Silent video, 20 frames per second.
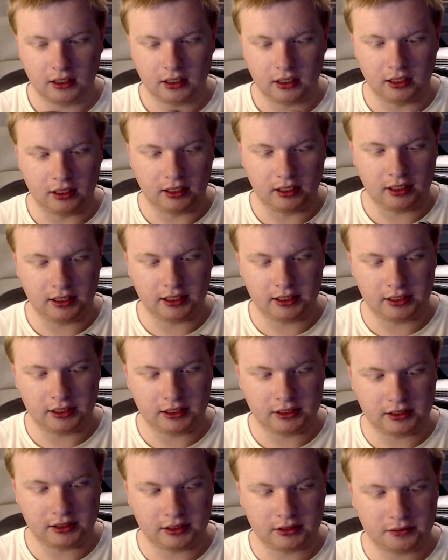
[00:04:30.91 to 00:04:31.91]

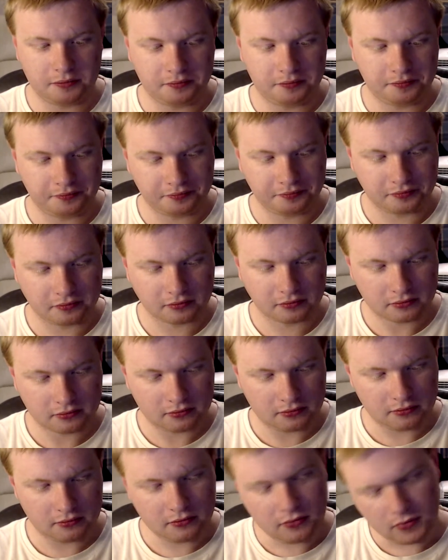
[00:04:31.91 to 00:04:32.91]
And
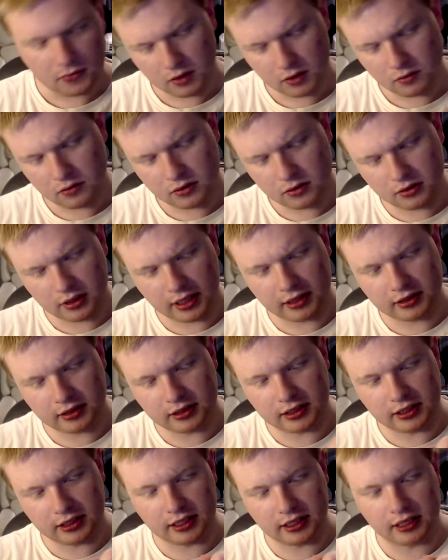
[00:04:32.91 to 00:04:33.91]
oh, how
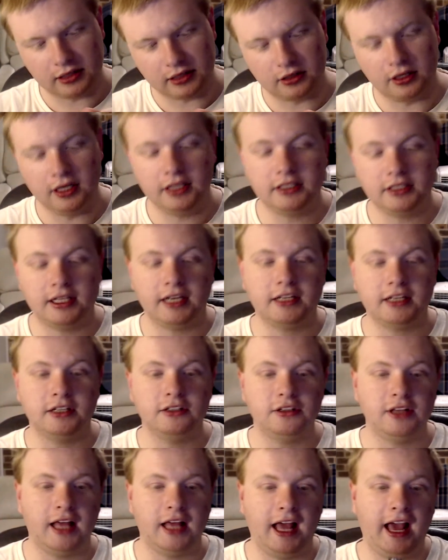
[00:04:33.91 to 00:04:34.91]
does his head go? His head can
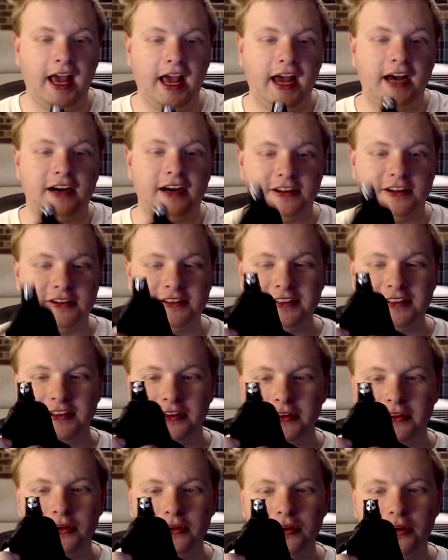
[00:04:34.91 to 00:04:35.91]
do the ow!
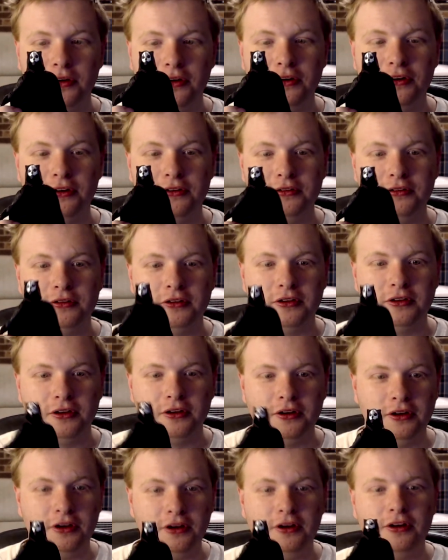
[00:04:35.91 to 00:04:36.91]
Whoo!
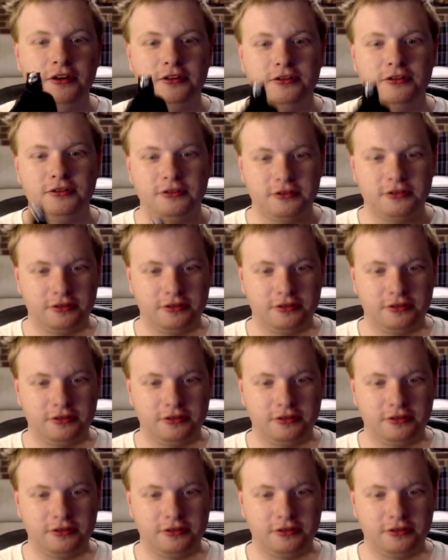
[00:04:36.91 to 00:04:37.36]
Whoo!